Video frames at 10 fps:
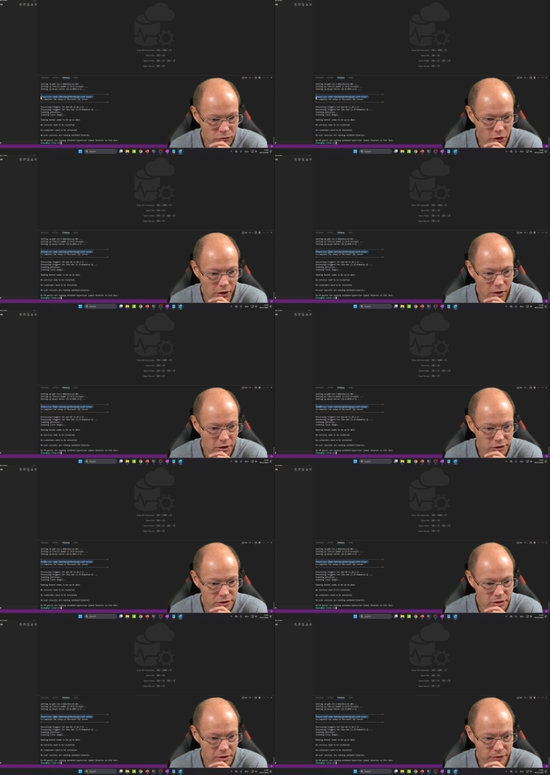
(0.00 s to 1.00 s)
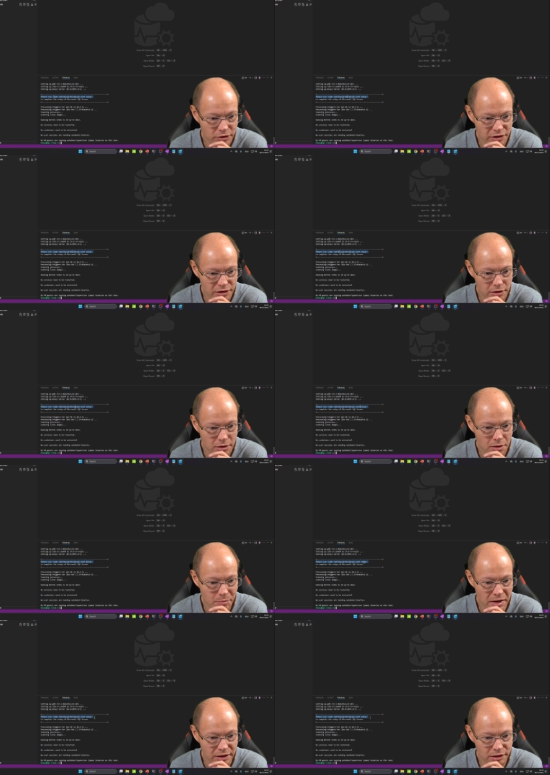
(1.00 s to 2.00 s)
also gives us here the
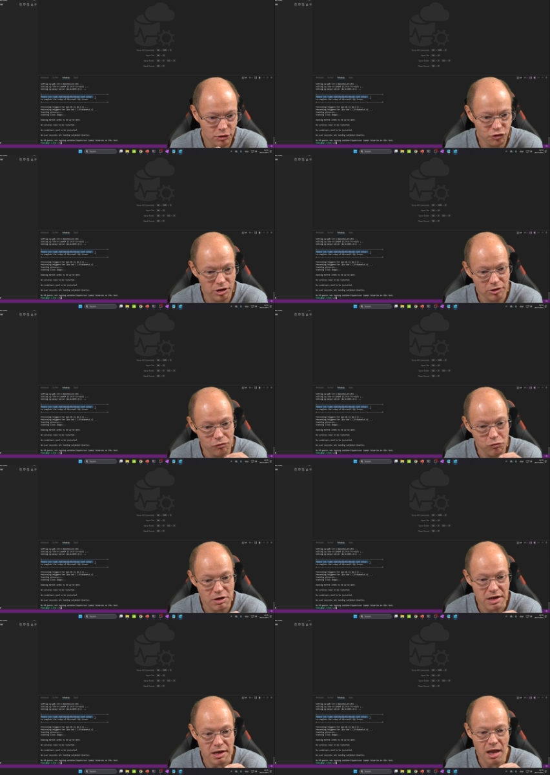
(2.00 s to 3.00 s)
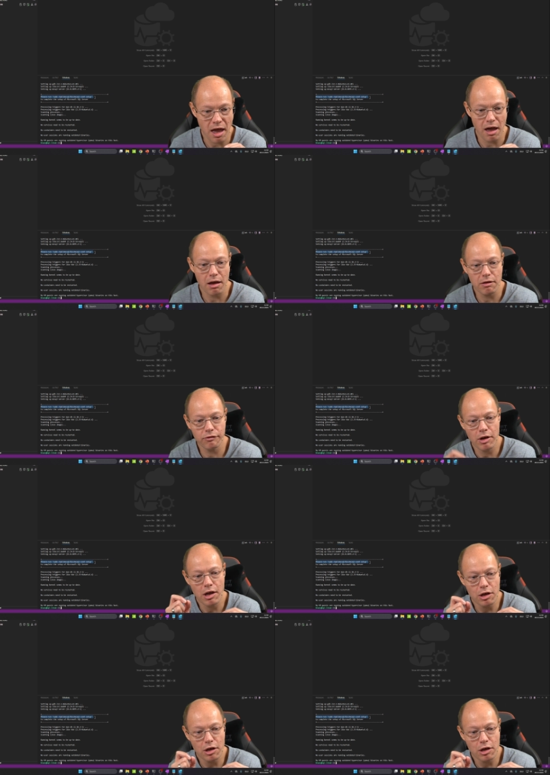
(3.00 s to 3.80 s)
message that we have